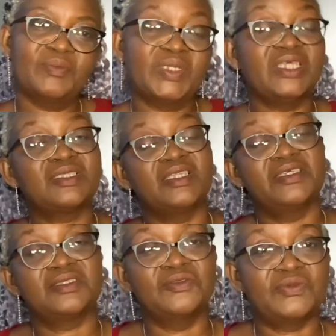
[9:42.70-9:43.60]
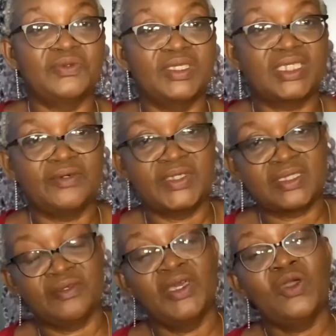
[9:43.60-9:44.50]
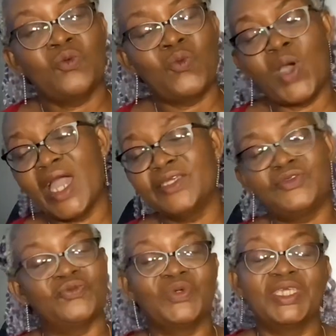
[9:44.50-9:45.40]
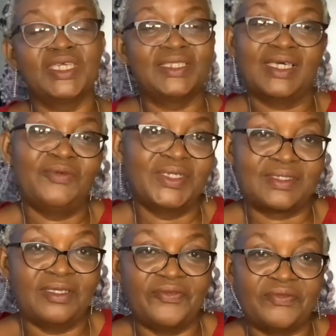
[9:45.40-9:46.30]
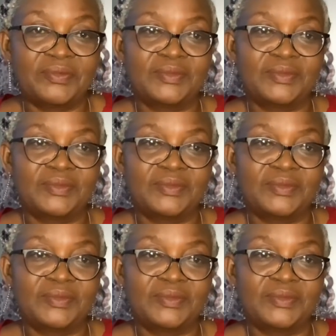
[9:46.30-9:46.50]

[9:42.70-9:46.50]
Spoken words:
Please listen to it ourselves. Why do we hate ourselves?